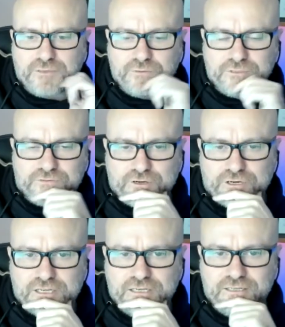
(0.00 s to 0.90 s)
was
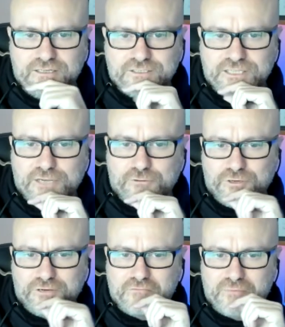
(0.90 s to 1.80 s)
very
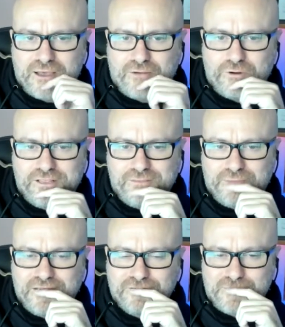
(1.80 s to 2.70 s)
secretive about where the
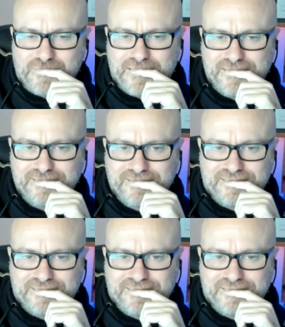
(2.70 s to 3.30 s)
beers were made.